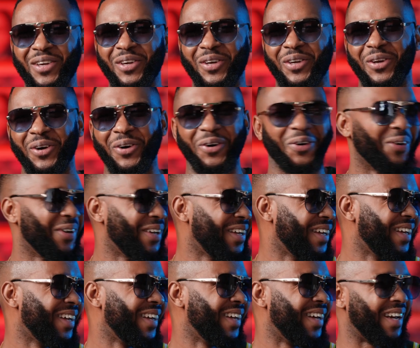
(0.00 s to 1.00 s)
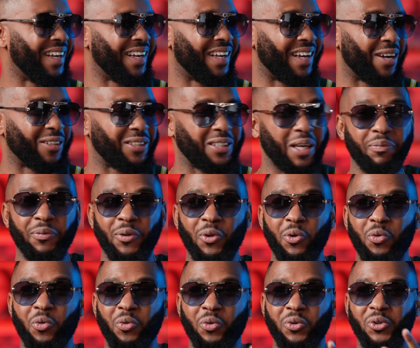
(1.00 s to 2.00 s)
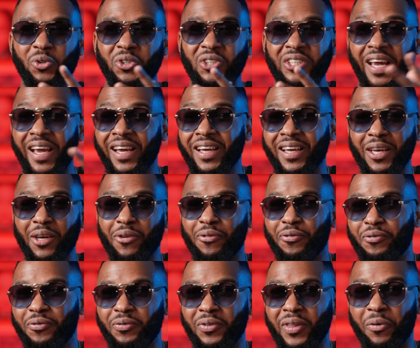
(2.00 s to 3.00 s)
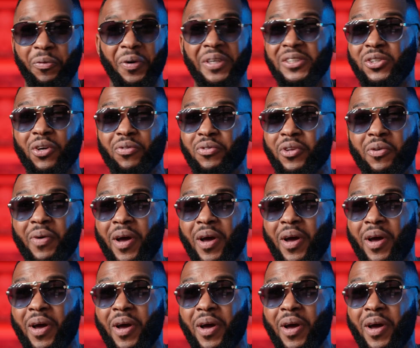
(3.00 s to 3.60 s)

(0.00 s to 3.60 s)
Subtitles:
you know, and then now it's up to you to check if the rest of the